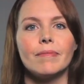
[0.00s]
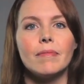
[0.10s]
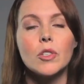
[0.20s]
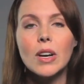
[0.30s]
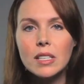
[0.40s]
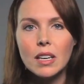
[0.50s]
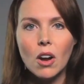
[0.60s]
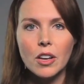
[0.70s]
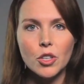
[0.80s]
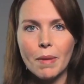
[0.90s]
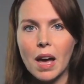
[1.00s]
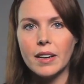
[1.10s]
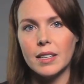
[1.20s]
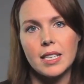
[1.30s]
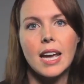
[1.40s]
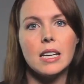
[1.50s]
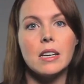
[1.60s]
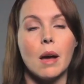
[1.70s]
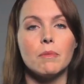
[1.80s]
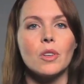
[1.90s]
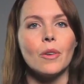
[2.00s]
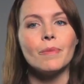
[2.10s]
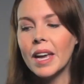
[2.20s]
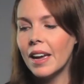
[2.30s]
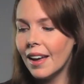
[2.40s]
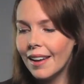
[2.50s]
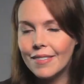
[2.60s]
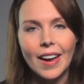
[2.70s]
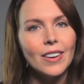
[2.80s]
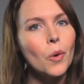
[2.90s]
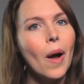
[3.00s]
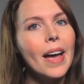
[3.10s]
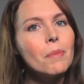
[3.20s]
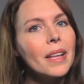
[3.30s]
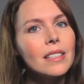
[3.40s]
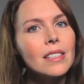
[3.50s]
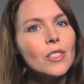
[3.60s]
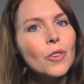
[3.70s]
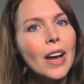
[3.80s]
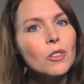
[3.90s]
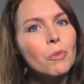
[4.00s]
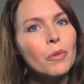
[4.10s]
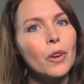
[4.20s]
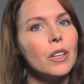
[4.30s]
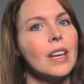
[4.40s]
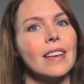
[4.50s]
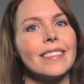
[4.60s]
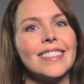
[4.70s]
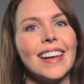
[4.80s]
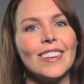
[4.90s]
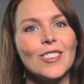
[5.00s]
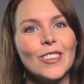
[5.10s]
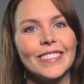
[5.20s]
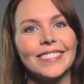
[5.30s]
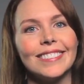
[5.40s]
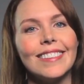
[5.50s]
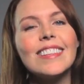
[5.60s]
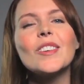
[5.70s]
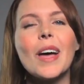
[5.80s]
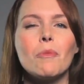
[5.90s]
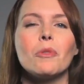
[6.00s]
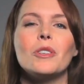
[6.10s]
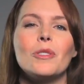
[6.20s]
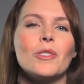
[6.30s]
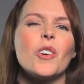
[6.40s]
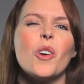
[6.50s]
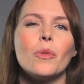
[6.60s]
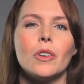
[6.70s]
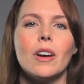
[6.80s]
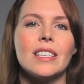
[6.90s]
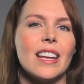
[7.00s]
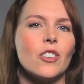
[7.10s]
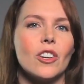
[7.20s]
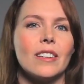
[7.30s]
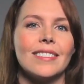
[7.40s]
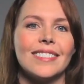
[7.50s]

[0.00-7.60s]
Stress can cause your body to tighten up, so find a quiet place to stretch before you take the stage, and this will help reduce your overall tension.